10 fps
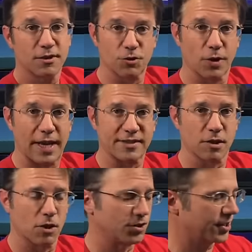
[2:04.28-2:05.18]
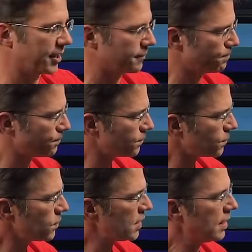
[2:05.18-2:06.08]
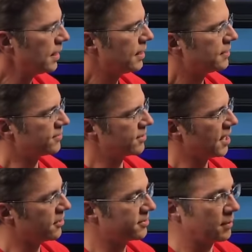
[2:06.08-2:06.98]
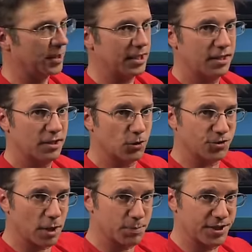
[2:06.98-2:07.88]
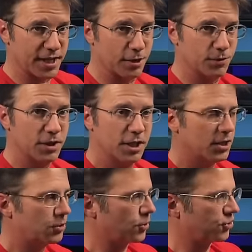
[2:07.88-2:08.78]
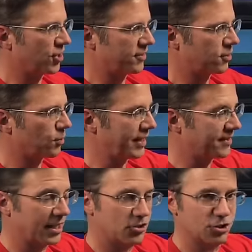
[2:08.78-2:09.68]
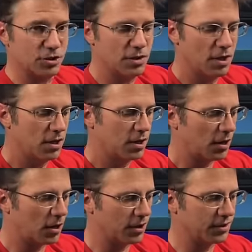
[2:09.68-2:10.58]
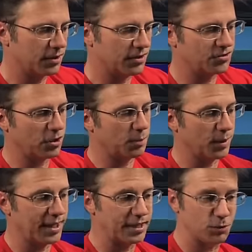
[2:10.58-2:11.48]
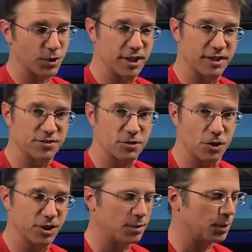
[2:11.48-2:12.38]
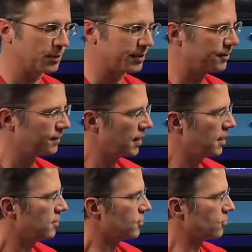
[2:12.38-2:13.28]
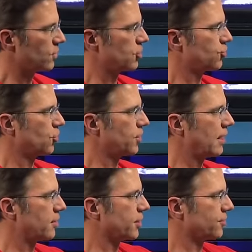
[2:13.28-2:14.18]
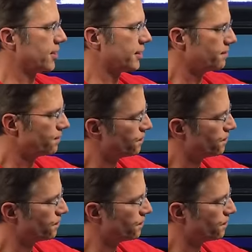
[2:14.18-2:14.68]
so it'll last a long time. This entire assembly goes up and down to adjust the right tension on the saw blade that we're going to install in a moment. I just want to show you how it goes in.